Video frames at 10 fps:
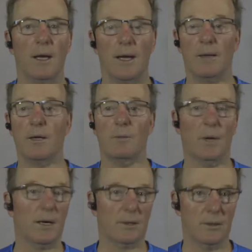And
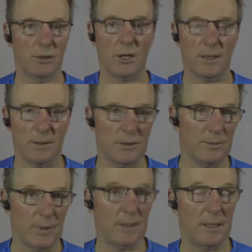Mark and John
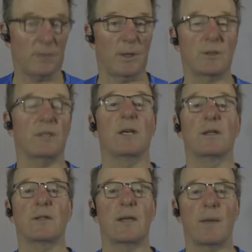especially need
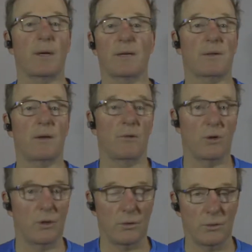to say that, because they don't
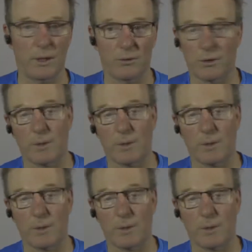talk